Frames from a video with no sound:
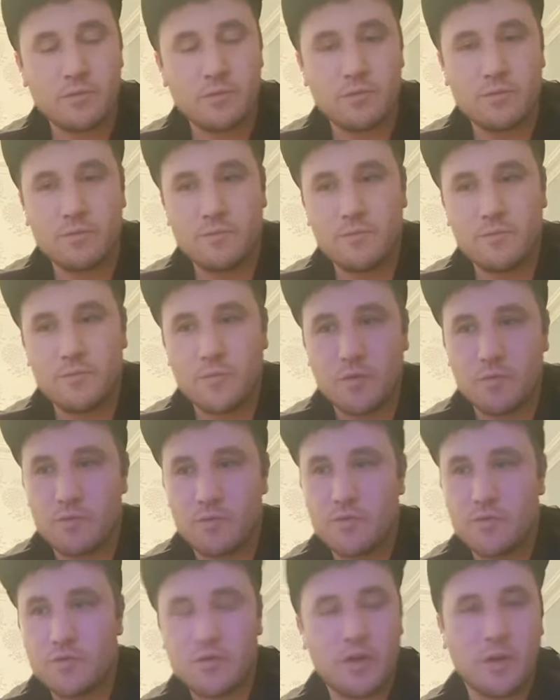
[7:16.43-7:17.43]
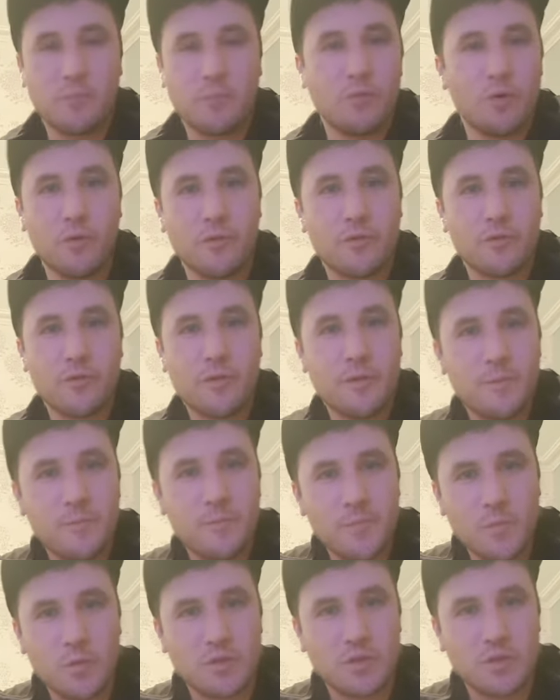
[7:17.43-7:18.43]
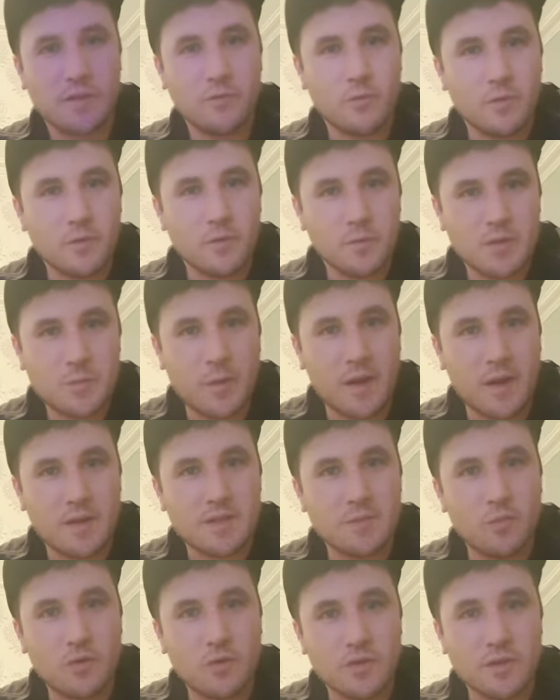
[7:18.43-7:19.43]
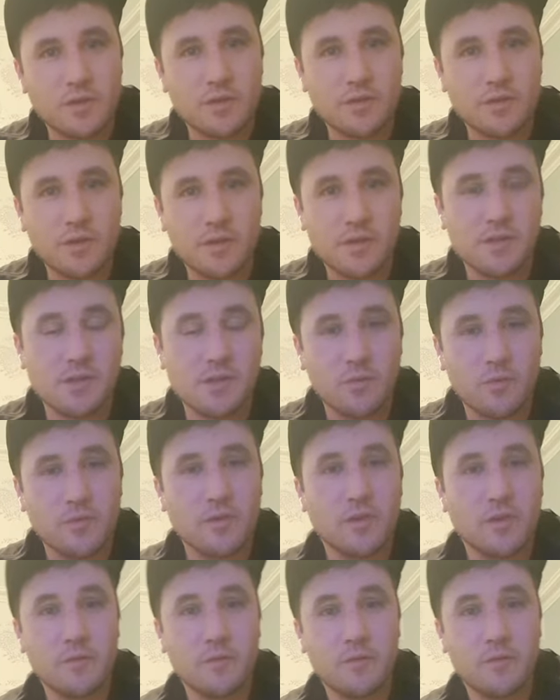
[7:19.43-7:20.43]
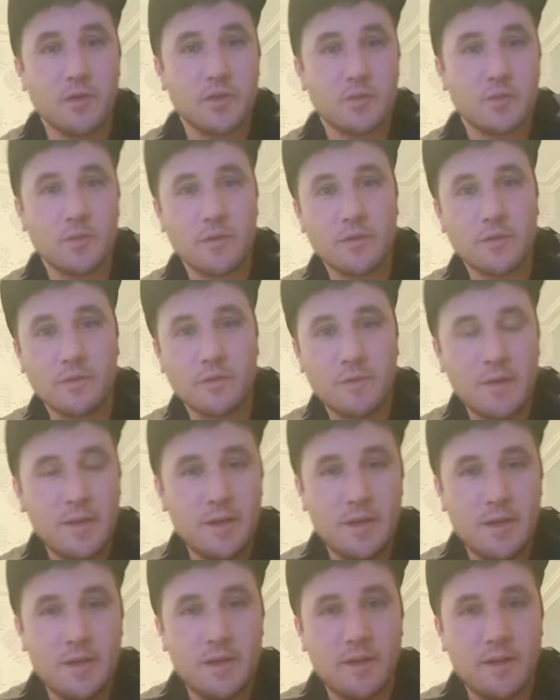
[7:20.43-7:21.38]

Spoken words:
You try both. Whichever one sparks the most interest is the one that you fish with.